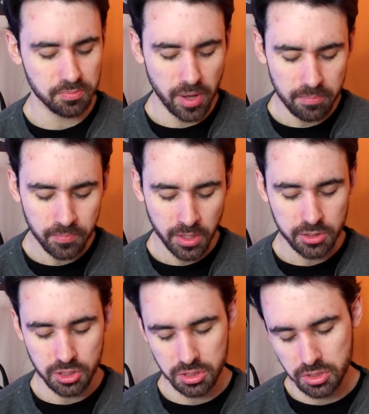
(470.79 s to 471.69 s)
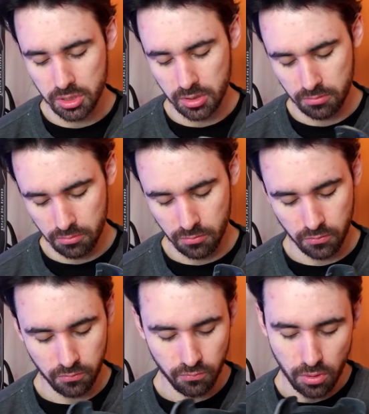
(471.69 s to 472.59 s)
But just to
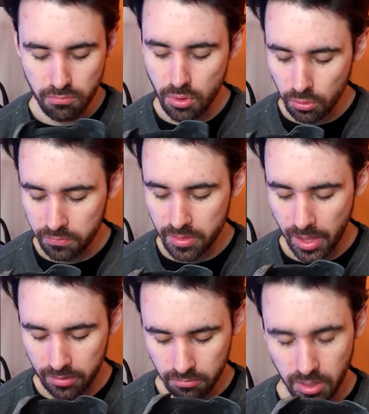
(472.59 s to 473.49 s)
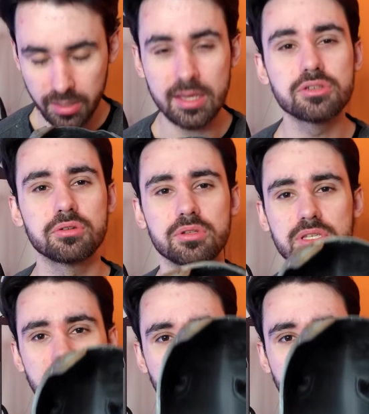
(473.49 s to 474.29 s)
remove that, I guess you could say